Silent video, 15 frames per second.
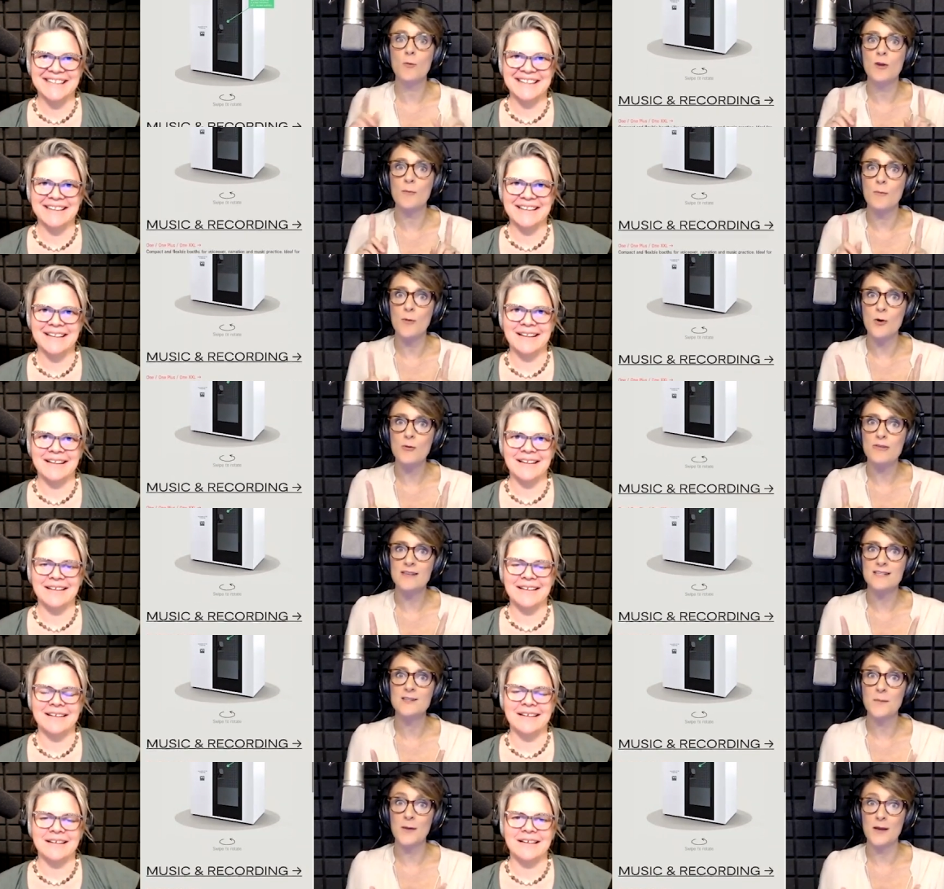Speaker 1: we both
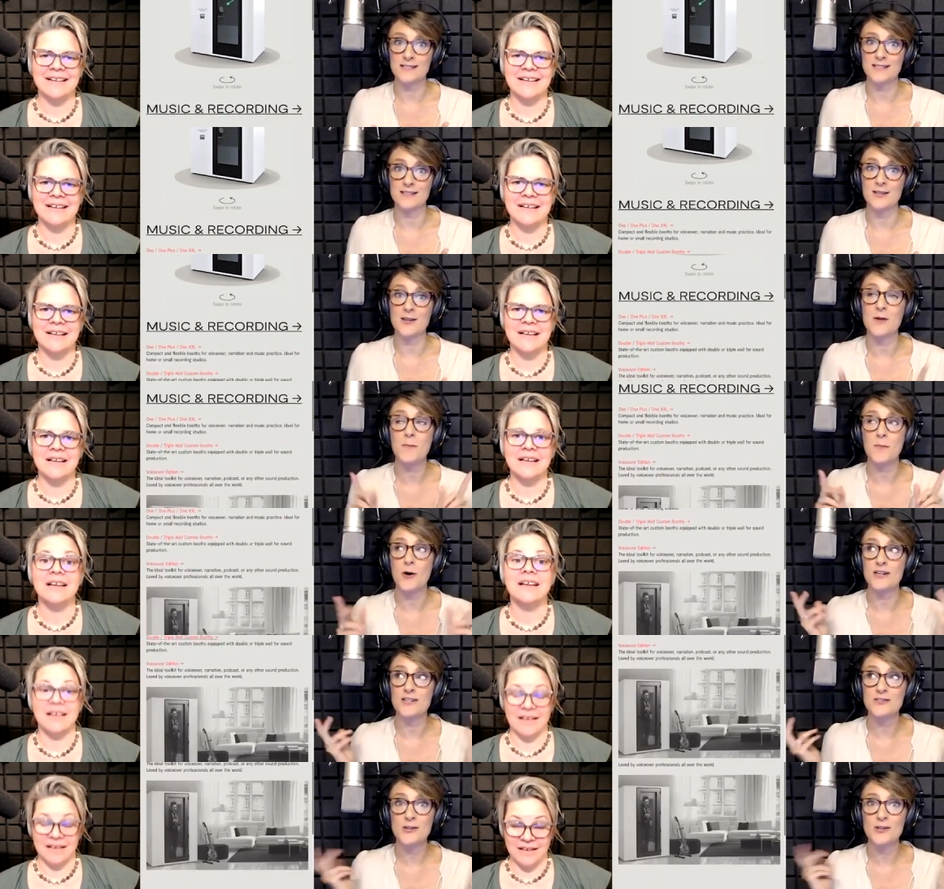independently
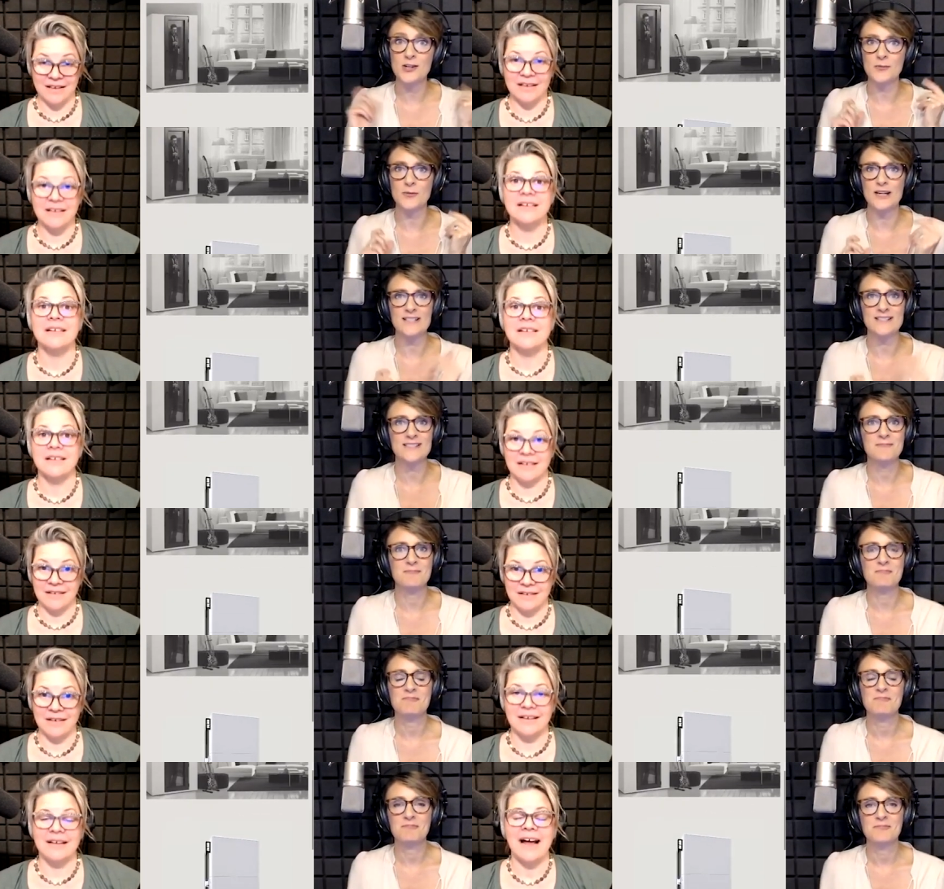bought a Studio Bricks.
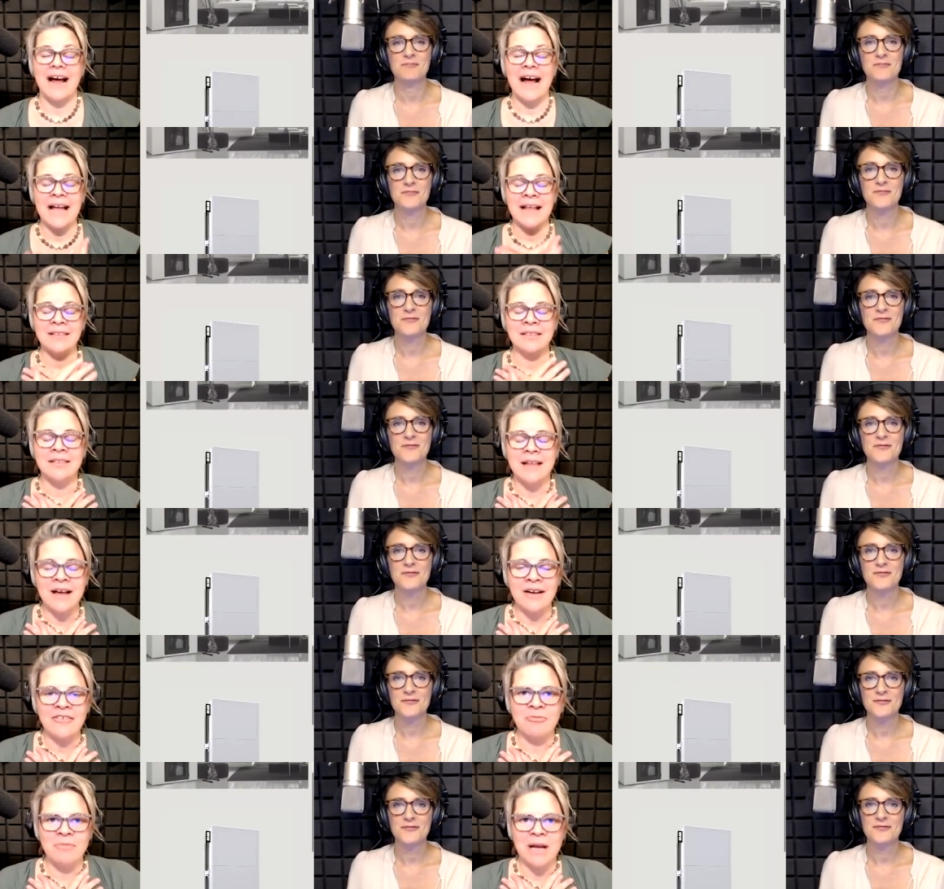I
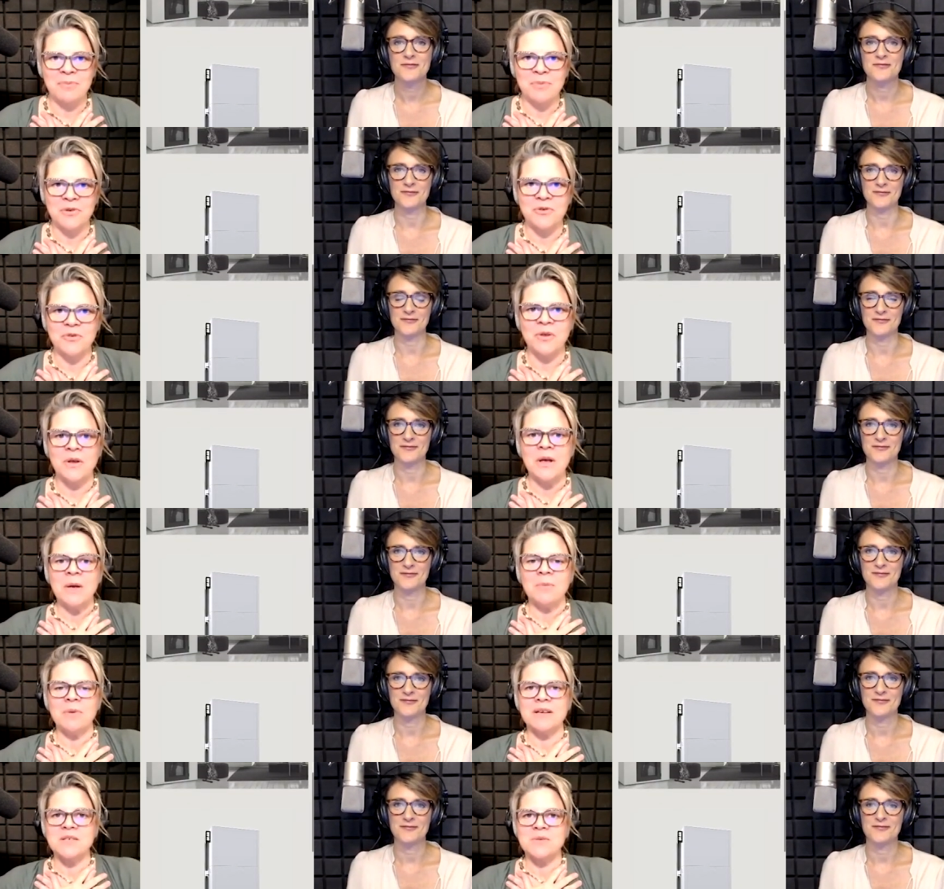love my booth
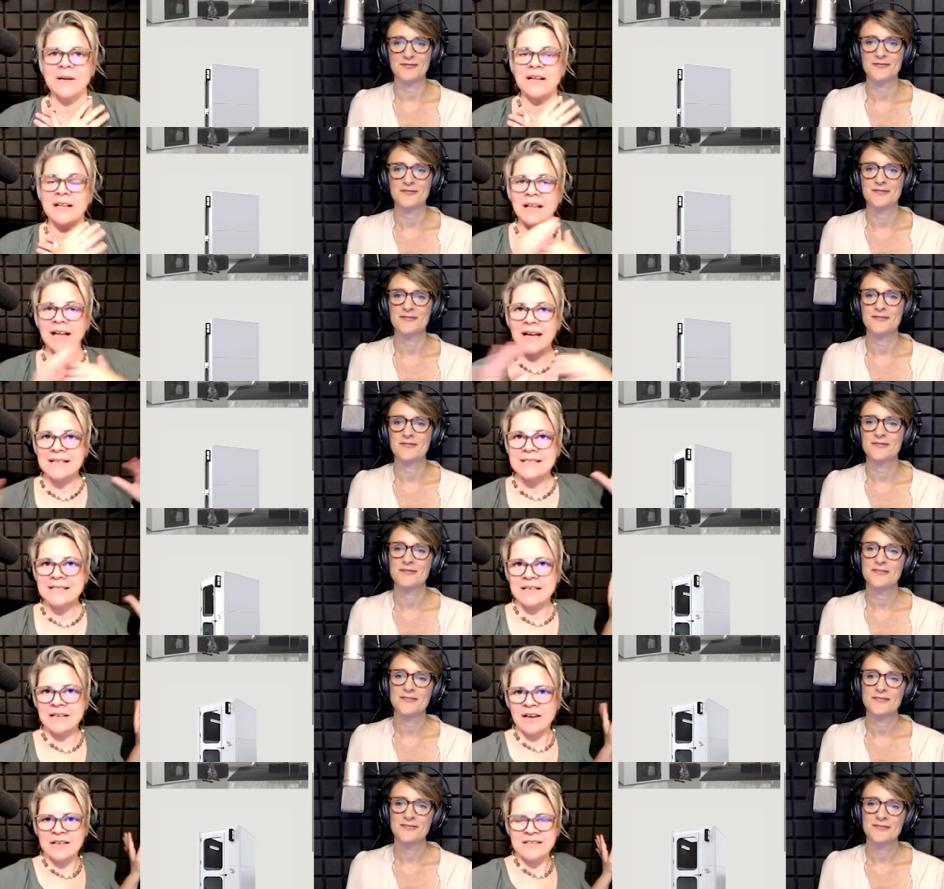because when clients see
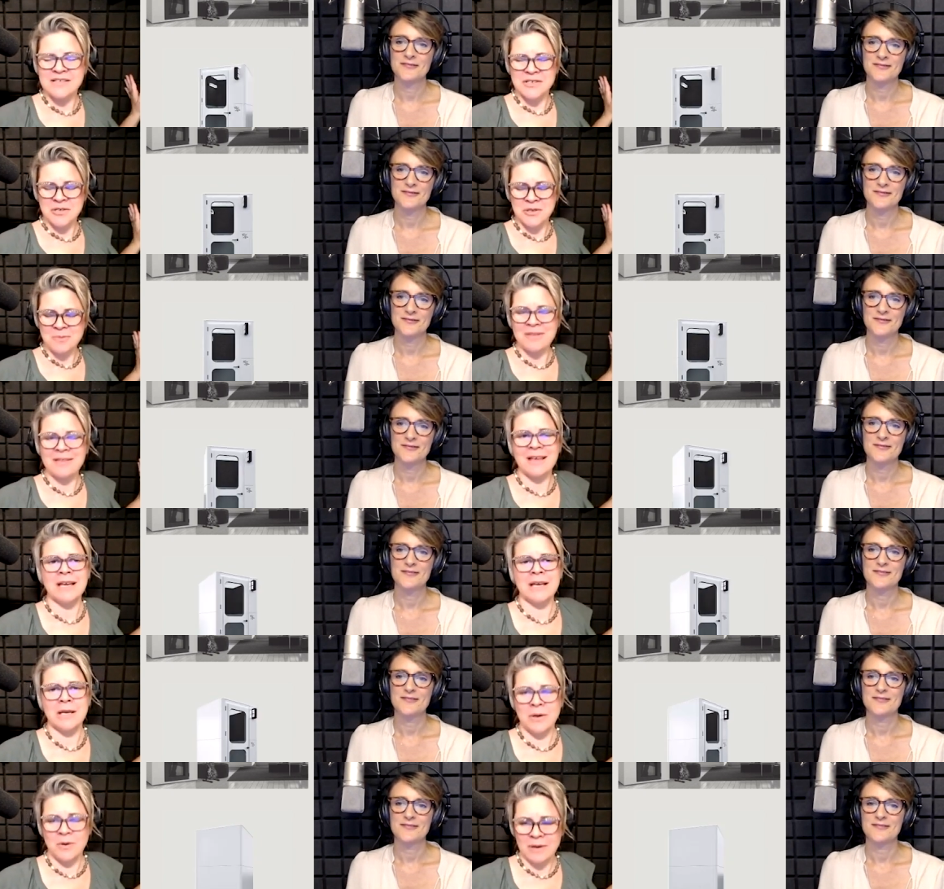it on Zoom, they
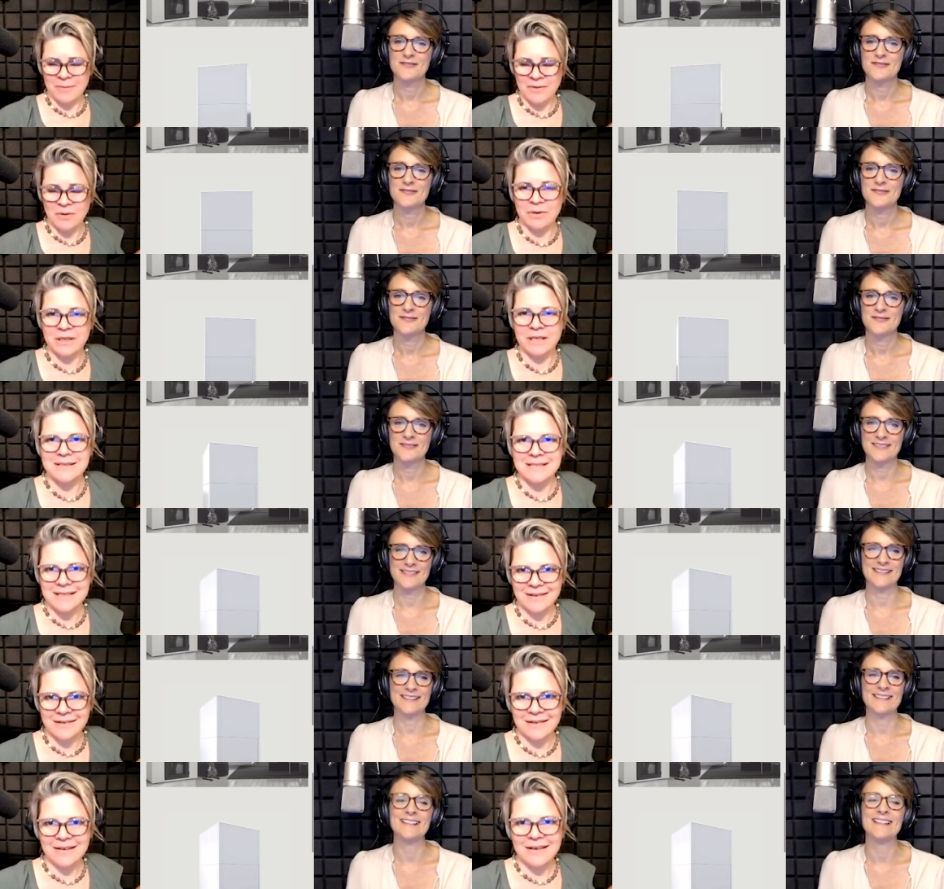know I'm the real
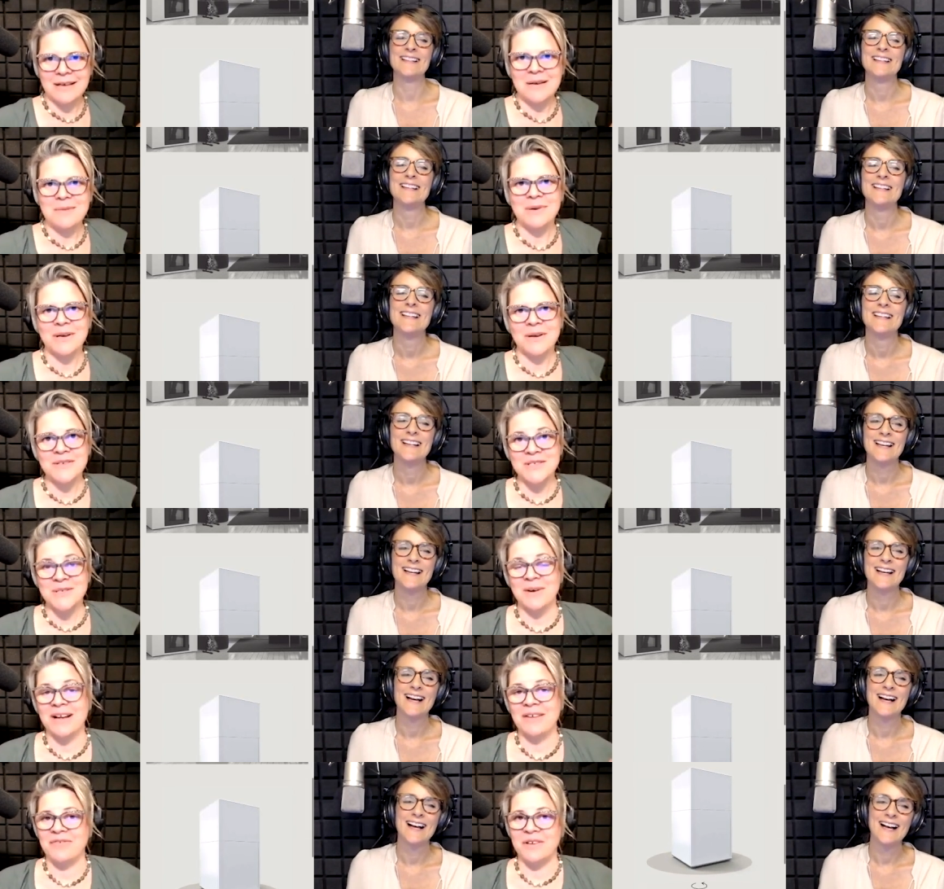deal. But also,
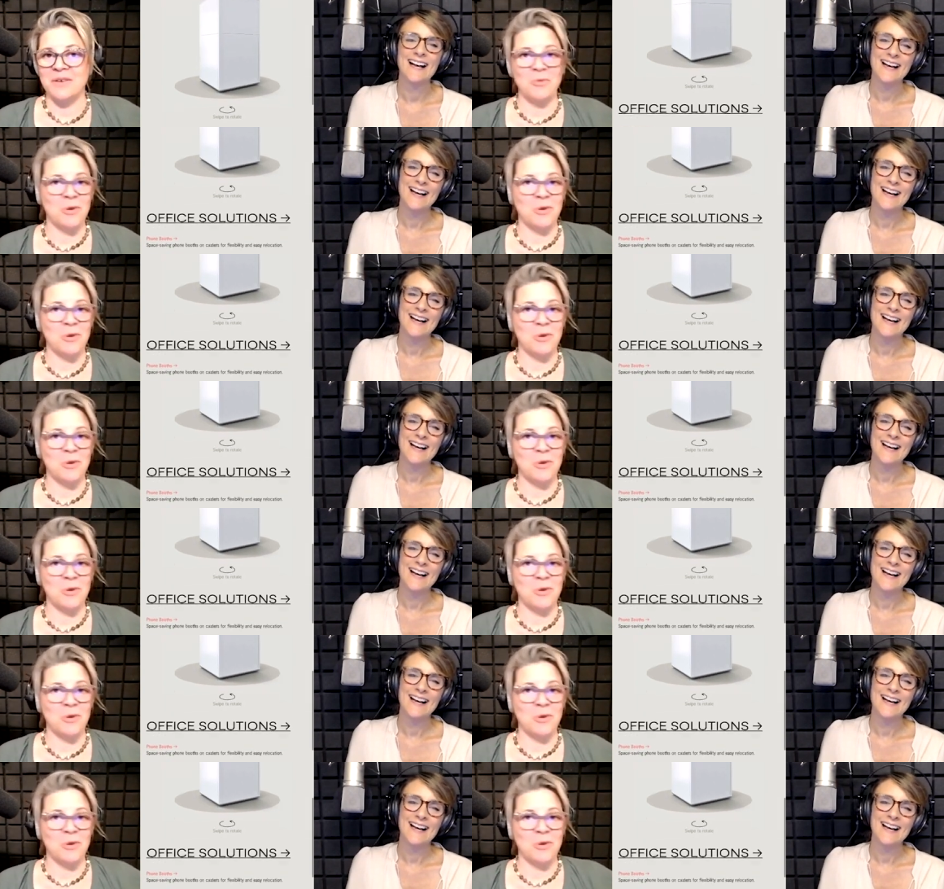I feel more